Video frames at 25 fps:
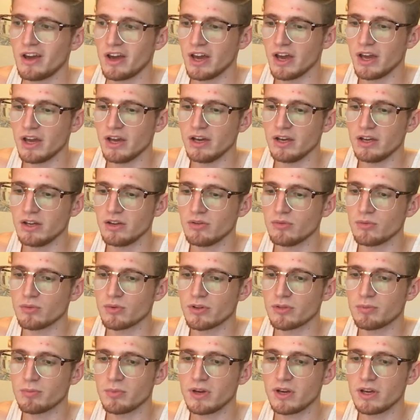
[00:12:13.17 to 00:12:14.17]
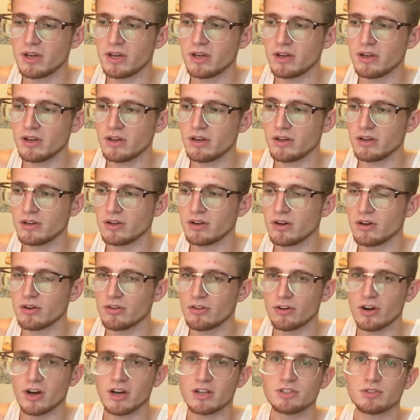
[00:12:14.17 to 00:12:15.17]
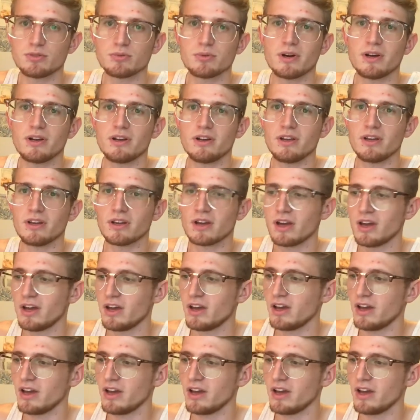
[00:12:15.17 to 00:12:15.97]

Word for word: And with me, you know, graduating